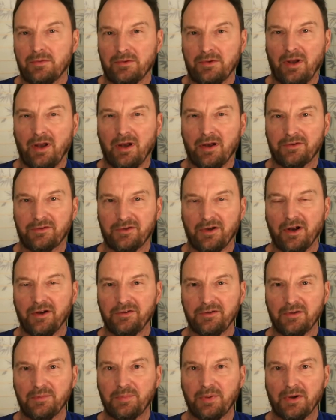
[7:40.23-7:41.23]
Yeah, it's
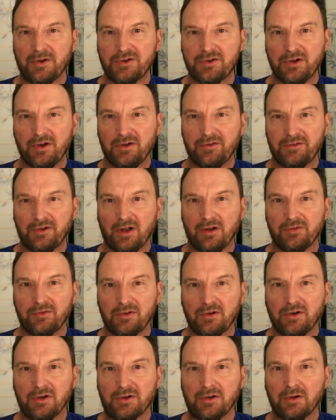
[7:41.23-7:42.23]
nice and punchy. It sounds
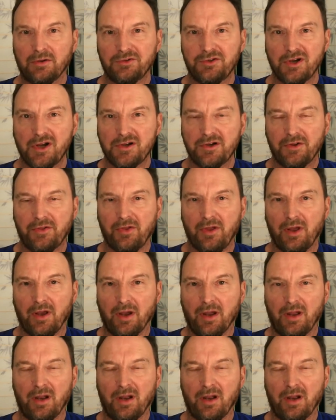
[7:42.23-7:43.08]
good. Don't change a thing.